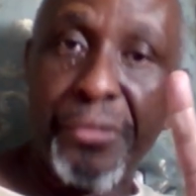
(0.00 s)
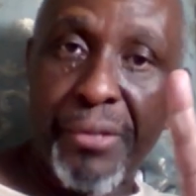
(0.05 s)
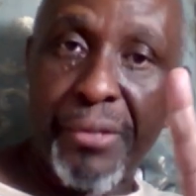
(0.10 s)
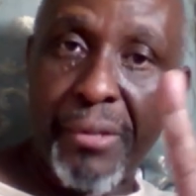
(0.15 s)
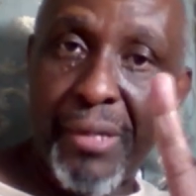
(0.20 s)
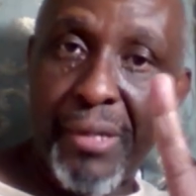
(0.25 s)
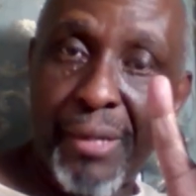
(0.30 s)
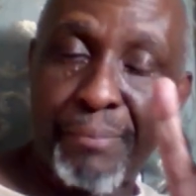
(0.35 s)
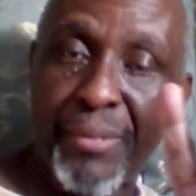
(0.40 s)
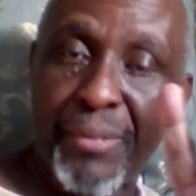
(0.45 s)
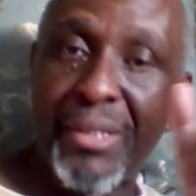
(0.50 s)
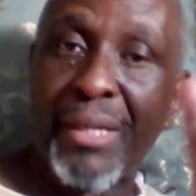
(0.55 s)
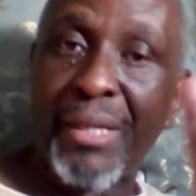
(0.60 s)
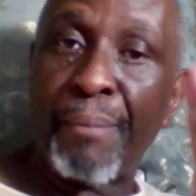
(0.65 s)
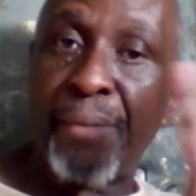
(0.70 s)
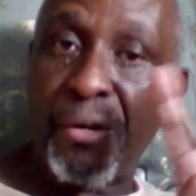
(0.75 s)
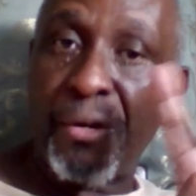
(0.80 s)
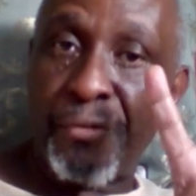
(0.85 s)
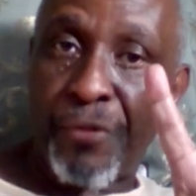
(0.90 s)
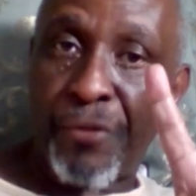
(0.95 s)
number
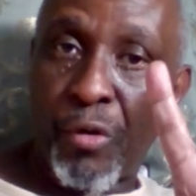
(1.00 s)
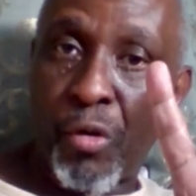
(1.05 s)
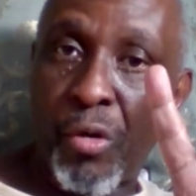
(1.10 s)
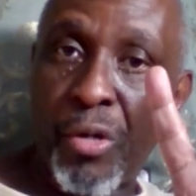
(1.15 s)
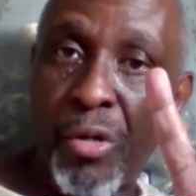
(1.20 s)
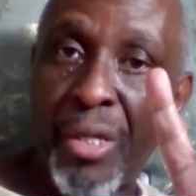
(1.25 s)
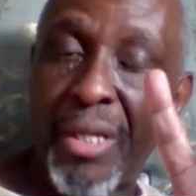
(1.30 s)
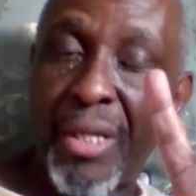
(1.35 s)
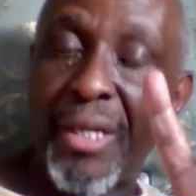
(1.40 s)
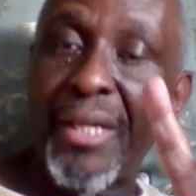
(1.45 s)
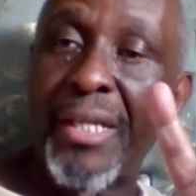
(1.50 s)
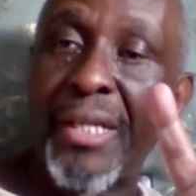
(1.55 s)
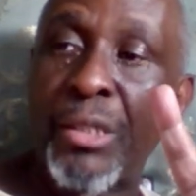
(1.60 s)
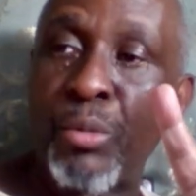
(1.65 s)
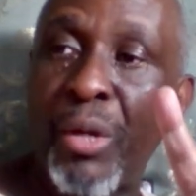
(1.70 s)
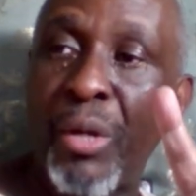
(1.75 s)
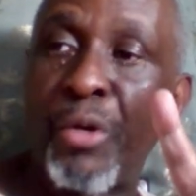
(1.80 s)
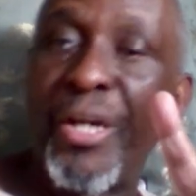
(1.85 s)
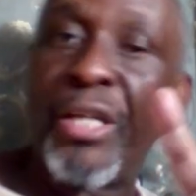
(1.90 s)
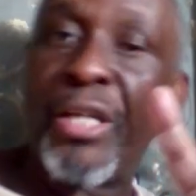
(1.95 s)
four is we're
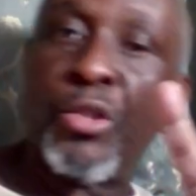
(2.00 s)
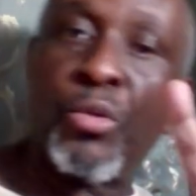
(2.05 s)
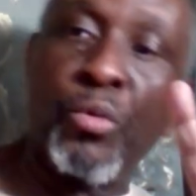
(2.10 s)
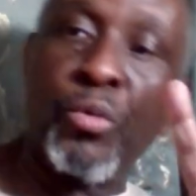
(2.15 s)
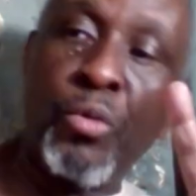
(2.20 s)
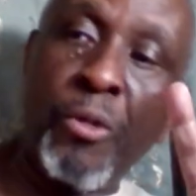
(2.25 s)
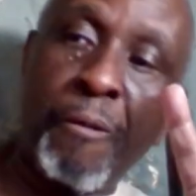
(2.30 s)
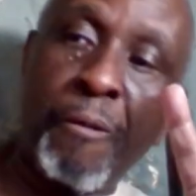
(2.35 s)
going to